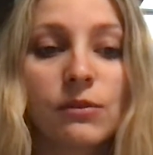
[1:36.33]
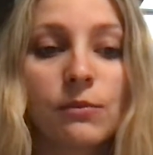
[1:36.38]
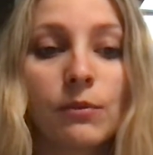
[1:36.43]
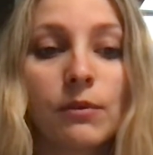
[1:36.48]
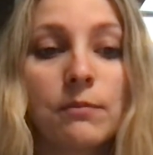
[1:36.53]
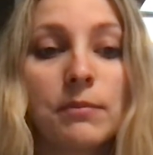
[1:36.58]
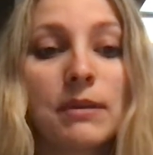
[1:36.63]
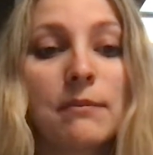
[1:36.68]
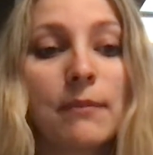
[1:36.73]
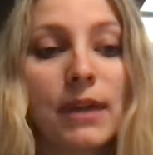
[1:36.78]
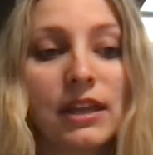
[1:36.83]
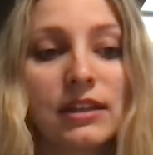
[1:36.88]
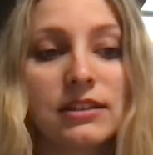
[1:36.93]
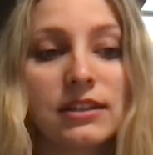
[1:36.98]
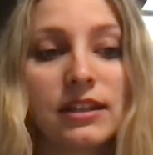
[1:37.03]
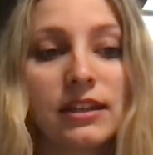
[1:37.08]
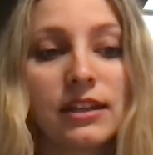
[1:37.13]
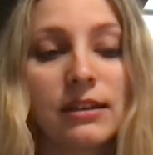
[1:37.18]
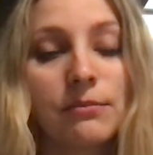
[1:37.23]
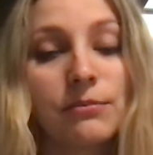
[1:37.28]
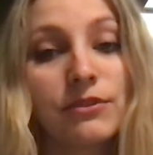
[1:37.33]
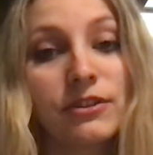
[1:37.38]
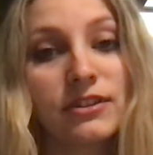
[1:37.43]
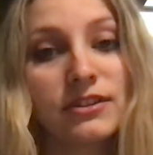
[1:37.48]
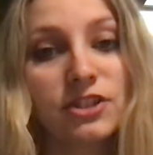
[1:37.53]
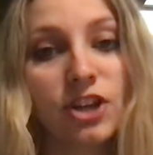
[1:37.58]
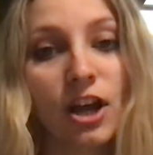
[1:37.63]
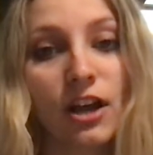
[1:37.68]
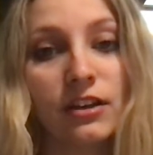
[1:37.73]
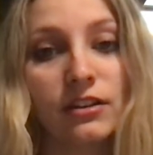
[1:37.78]
would be made to keep the
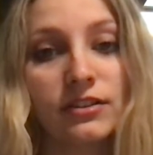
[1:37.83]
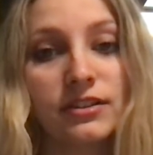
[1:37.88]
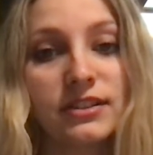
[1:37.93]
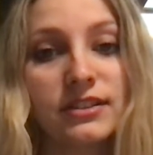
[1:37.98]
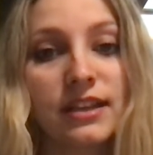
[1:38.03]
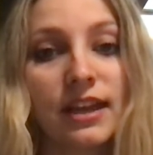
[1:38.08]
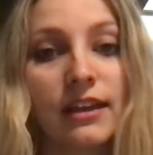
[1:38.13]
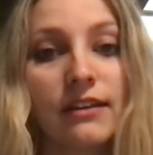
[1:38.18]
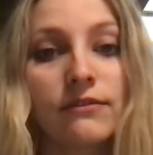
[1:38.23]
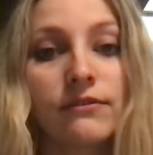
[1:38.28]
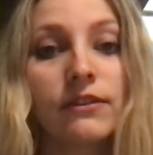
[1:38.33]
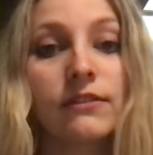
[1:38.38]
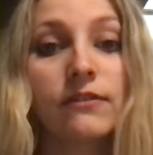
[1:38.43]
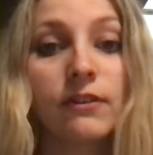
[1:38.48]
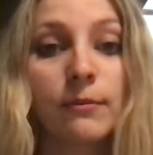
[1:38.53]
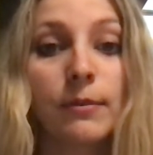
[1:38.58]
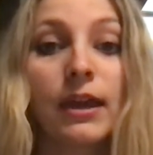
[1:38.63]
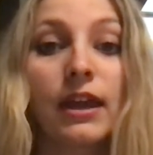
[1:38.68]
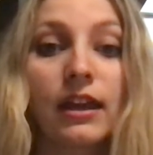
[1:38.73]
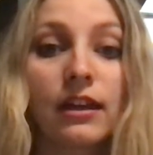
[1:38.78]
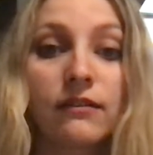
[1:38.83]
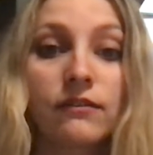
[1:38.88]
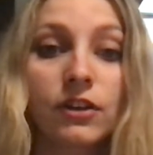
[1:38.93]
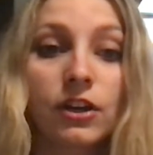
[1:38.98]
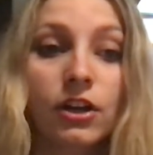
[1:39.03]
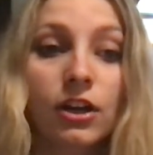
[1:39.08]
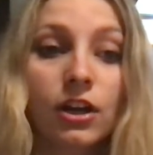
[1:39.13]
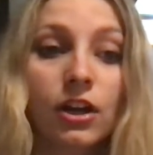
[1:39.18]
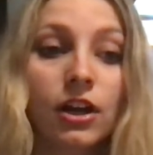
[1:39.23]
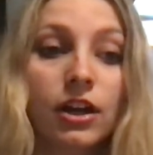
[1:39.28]
child safe if a behavior
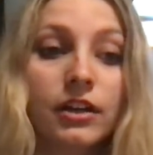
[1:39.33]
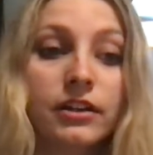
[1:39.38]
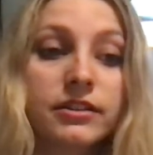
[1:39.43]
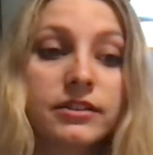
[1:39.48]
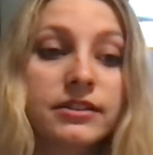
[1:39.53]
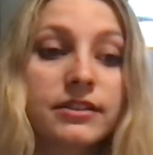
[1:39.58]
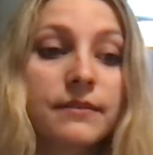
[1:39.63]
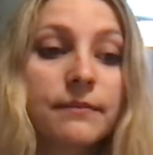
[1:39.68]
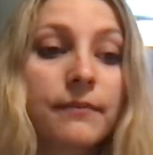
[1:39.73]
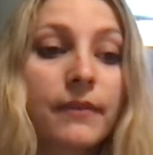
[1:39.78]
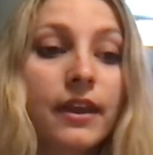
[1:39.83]
occurs.